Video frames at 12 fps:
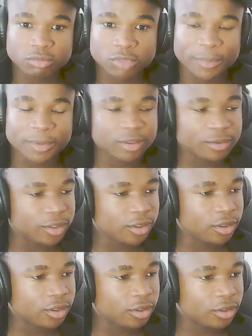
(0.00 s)
I mean,
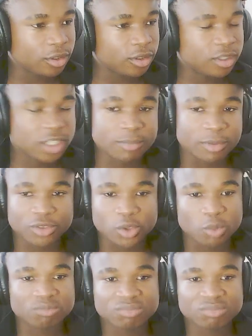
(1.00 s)
the demon. So